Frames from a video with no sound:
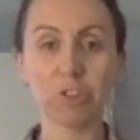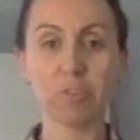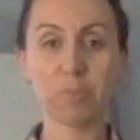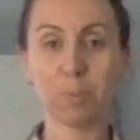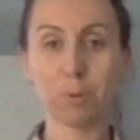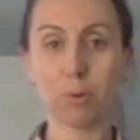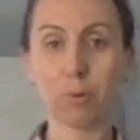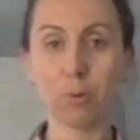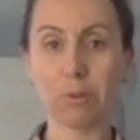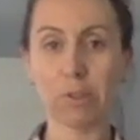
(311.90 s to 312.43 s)
you've
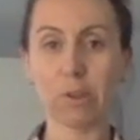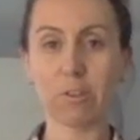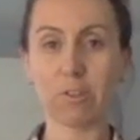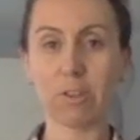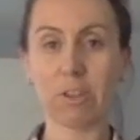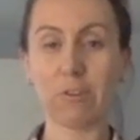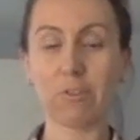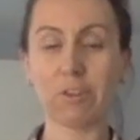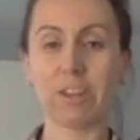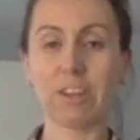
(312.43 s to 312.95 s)
put all those
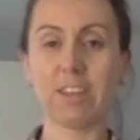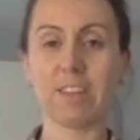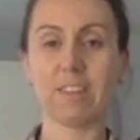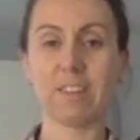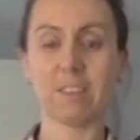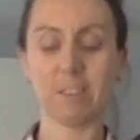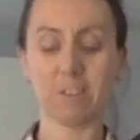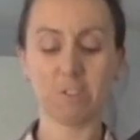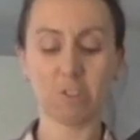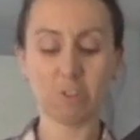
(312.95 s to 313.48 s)
ingredients
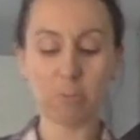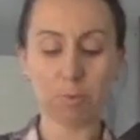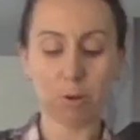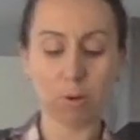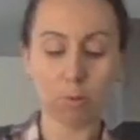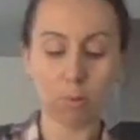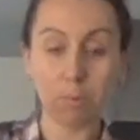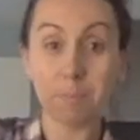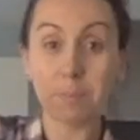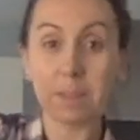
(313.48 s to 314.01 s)
into your
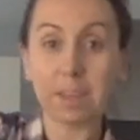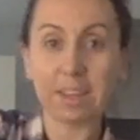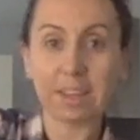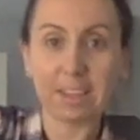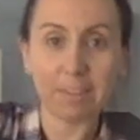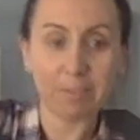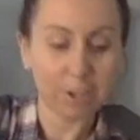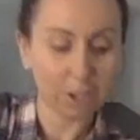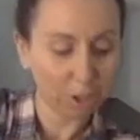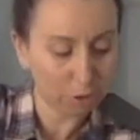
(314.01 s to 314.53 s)
bowl,
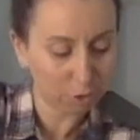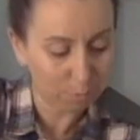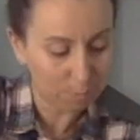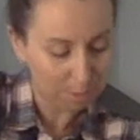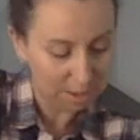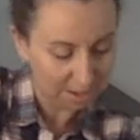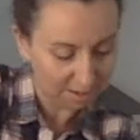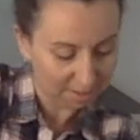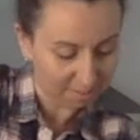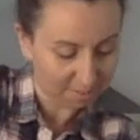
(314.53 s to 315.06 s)
give it a good
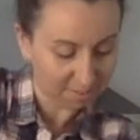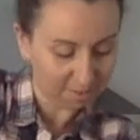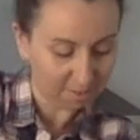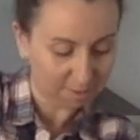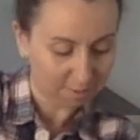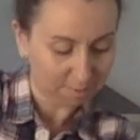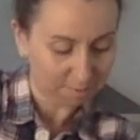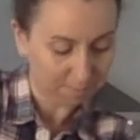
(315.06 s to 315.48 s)
mix.